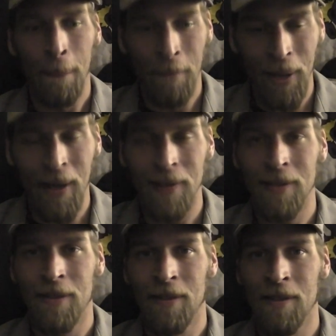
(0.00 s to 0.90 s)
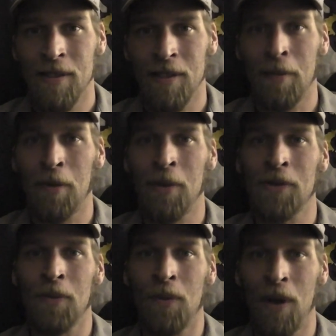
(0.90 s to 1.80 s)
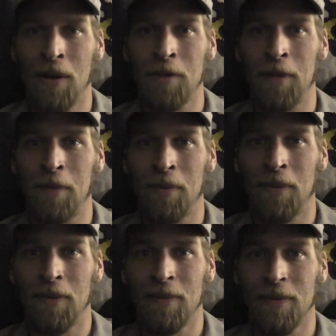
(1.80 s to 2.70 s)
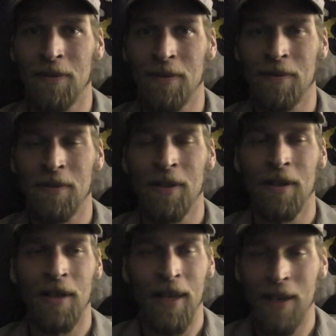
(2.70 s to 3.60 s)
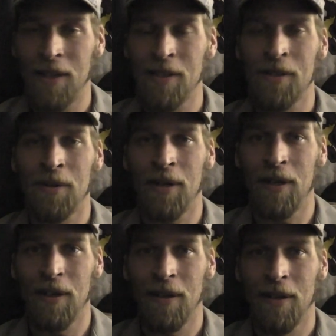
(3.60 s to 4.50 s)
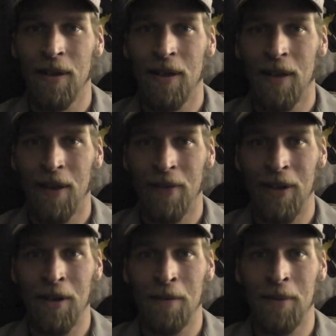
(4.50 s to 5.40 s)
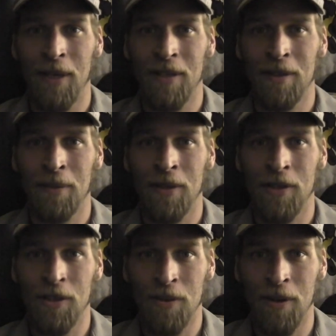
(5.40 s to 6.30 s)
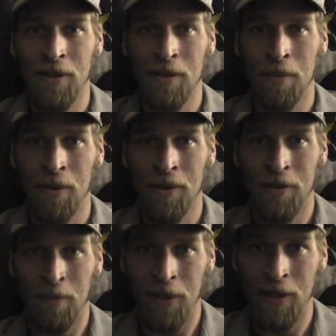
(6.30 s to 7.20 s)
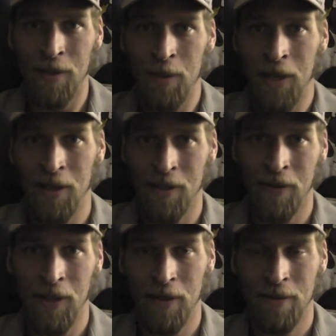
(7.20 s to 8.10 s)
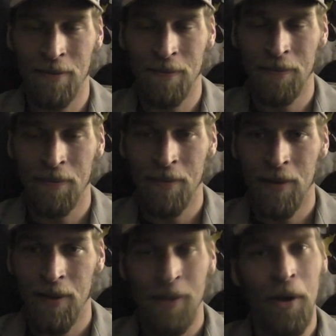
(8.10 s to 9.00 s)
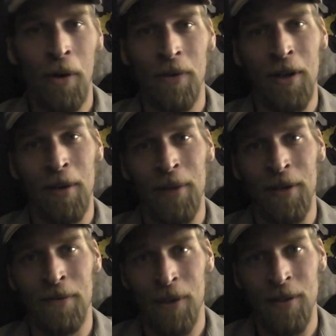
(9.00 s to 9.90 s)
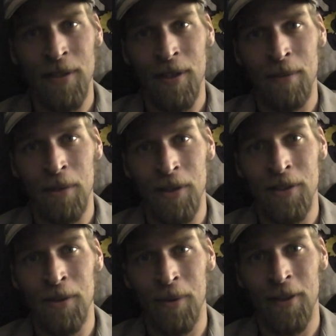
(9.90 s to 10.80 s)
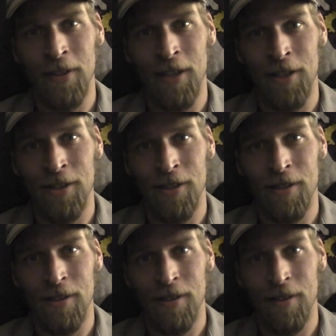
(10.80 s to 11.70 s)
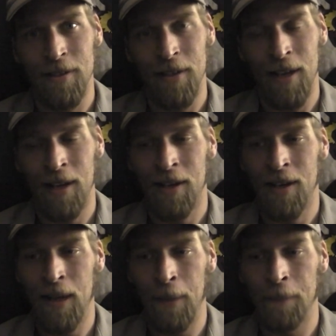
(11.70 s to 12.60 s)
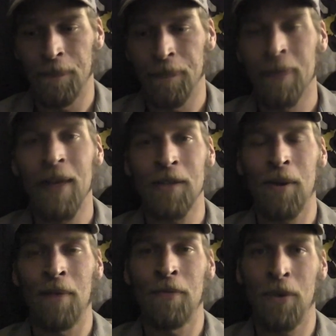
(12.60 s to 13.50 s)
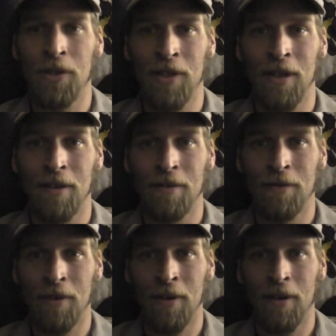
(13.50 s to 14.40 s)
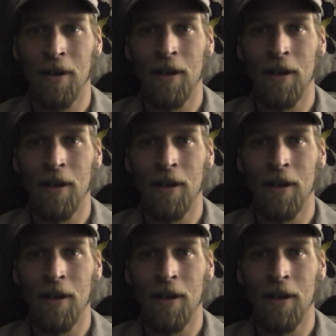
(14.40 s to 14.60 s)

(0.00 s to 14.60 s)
But some of the most wronged people in history have ended up being some of the strongest supporters of peace because of it. Overcoming adversity brings new realizations, and uh, that's why I'm fortunate for